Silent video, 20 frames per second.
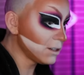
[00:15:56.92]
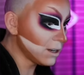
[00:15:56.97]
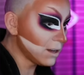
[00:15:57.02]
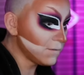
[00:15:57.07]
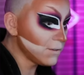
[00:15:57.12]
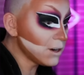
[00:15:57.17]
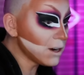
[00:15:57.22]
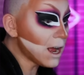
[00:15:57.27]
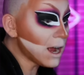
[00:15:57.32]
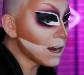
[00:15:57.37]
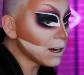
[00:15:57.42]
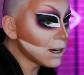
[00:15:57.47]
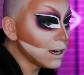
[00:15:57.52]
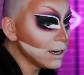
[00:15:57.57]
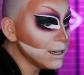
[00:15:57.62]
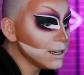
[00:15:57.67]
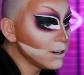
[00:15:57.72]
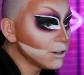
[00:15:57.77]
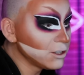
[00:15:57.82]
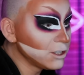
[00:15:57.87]
If you're not
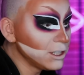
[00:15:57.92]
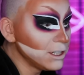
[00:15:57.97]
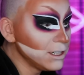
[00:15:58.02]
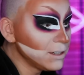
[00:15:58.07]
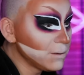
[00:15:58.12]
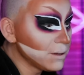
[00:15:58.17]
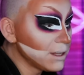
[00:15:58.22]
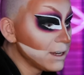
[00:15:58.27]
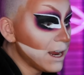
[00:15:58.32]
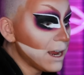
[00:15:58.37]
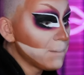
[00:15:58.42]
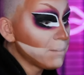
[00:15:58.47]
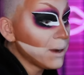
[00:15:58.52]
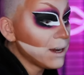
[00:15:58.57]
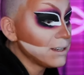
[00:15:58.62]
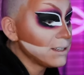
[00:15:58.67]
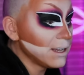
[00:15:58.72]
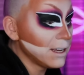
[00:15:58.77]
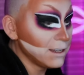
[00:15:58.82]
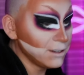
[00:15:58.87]
cutting your cheek with an eight
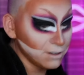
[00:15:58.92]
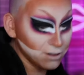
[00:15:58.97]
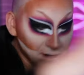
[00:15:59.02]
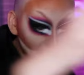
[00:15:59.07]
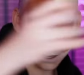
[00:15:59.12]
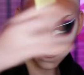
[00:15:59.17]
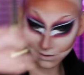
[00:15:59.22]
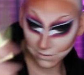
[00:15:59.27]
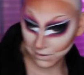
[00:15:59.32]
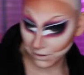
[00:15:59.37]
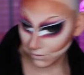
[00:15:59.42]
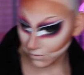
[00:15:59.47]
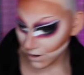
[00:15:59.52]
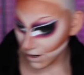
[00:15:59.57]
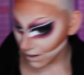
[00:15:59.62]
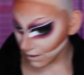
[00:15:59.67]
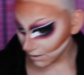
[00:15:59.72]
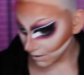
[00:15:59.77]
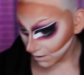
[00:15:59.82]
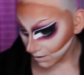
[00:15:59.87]
by 10, you're not doing
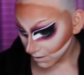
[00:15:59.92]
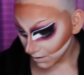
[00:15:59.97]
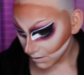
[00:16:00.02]
drag.